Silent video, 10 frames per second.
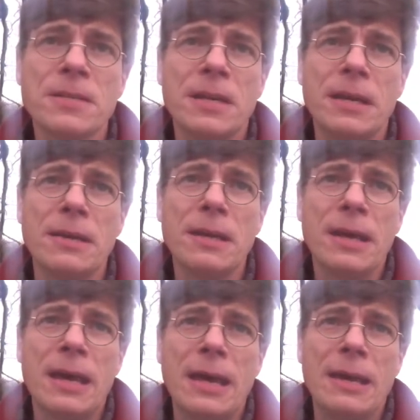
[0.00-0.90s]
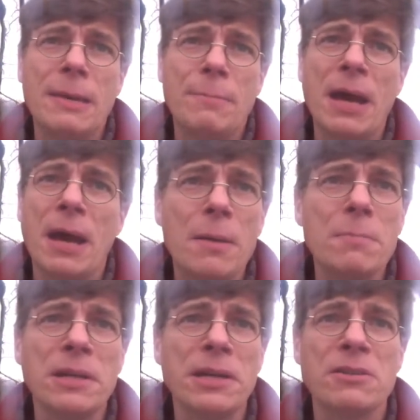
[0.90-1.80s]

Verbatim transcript: and and by humbling